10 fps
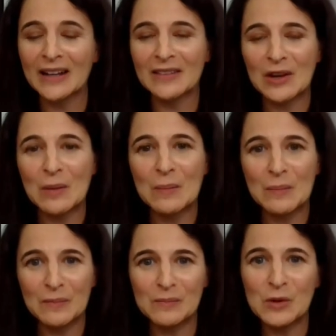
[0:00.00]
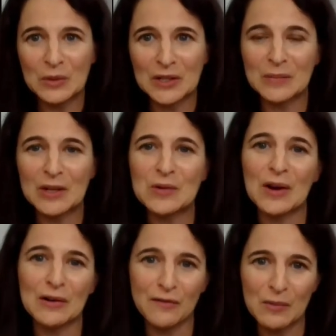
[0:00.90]
of mine who was a
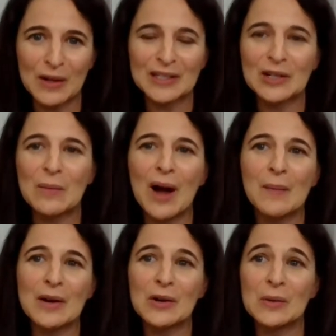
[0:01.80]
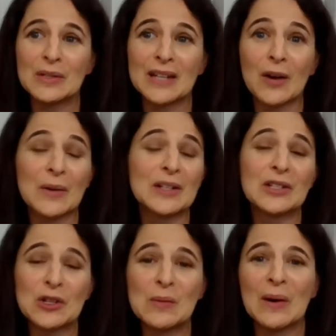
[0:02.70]
speechwriter for President Obama, who has now
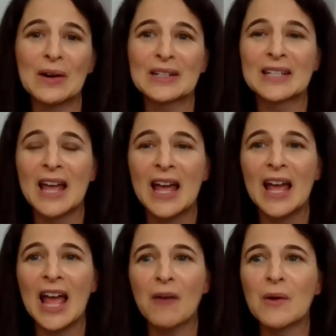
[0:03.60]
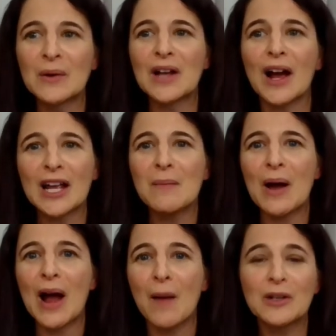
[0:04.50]
written 2 books, and we were talking
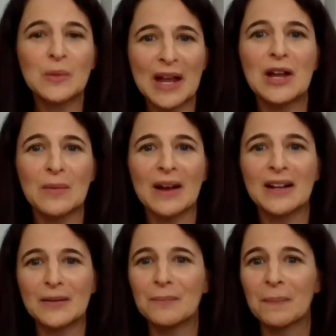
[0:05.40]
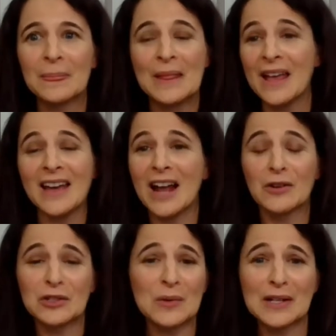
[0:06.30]
about how much we hate writing and
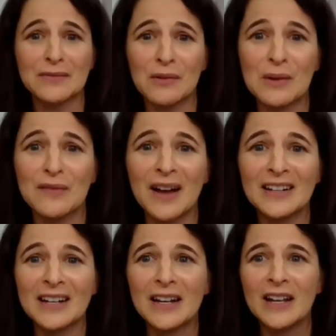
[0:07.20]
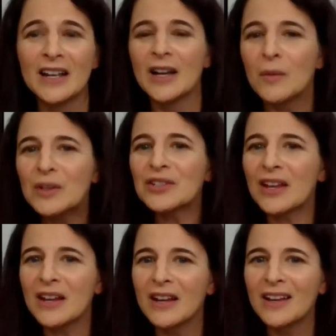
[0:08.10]
how stressful we find it. Which,
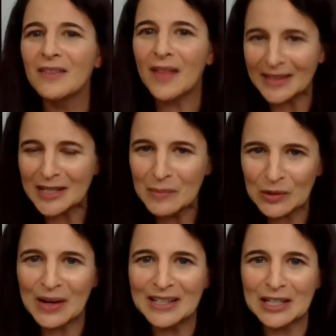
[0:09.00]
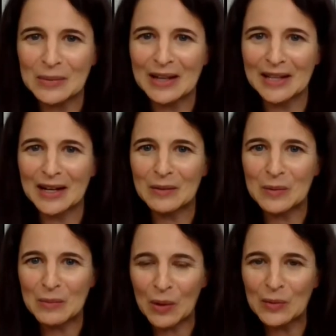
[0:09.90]
like, that seems crazy, right? Like,
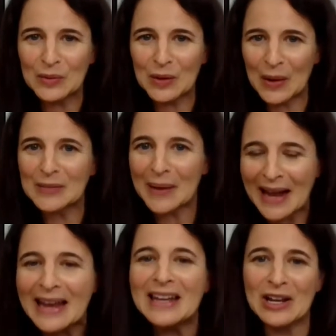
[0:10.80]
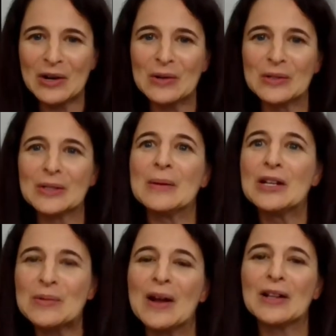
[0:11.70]
we both, I spent 8 years
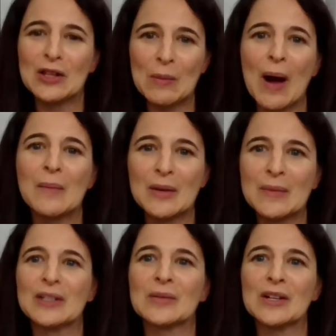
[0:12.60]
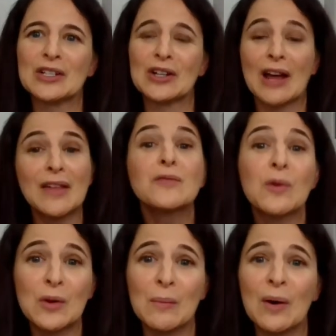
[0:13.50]
speechwriting the Obama administration. I then
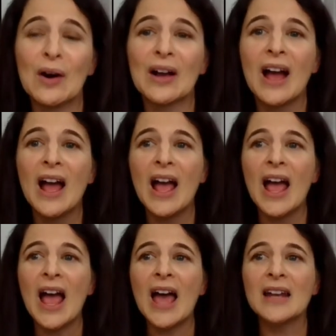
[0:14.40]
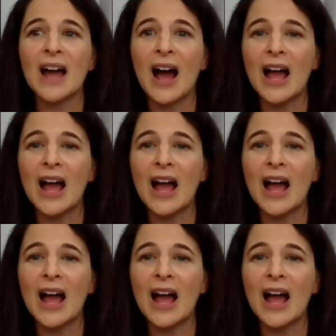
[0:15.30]
wrote a book, and